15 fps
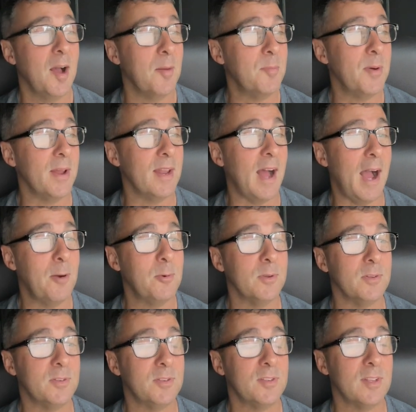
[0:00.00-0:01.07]
but I
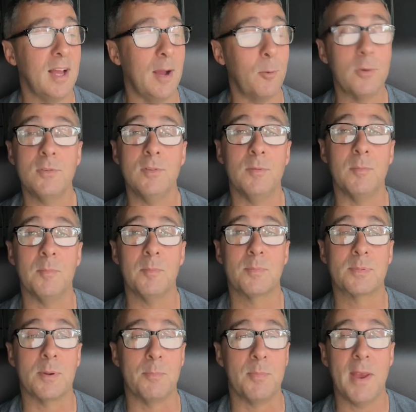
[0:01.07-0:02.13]
wasn't
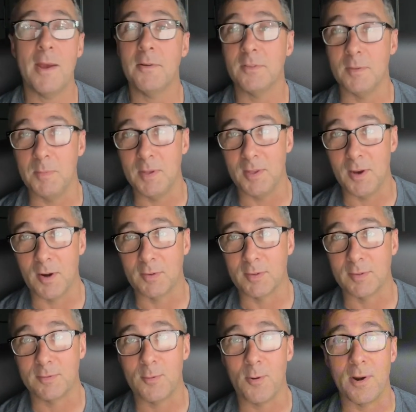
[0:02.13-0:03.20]
prepared to be there for
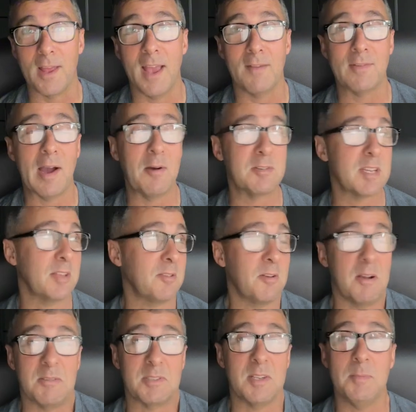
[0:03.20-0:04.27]
4.5 hours. I thought
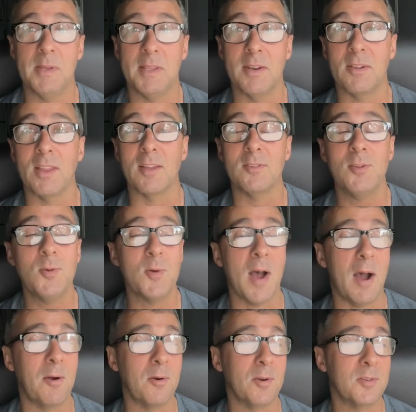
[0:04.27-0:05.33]
I was going to be there like 2
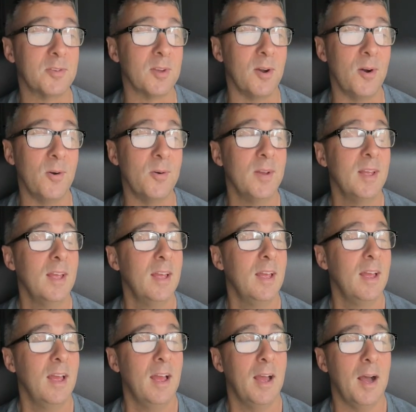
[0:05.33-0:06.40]
hours. So
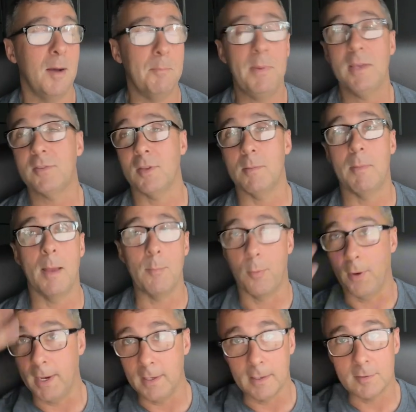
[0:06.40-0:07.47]
basically, my
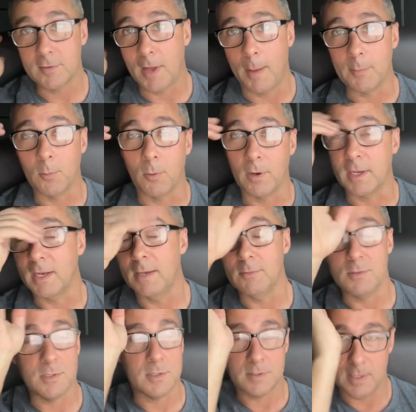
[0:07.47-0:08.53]
brain had stopped working. I
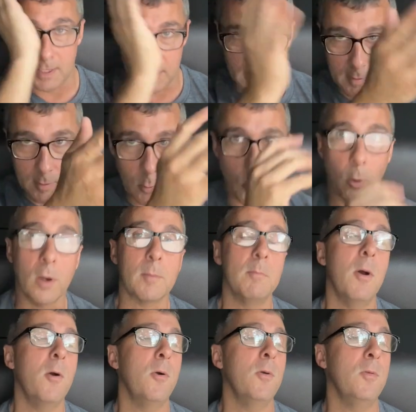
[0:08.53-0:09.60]
was just in work
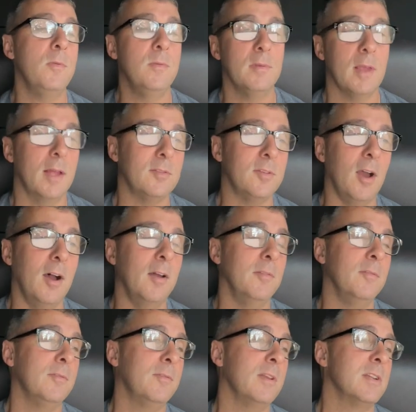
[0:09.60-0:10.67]
mode. Got
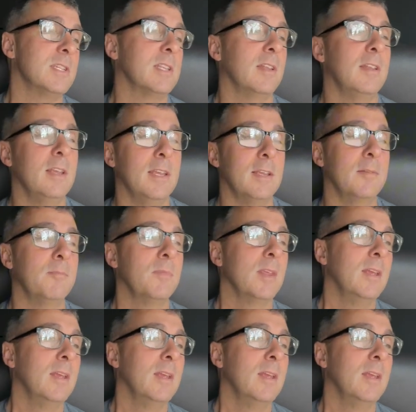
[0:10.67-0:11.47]
done, finished the thing.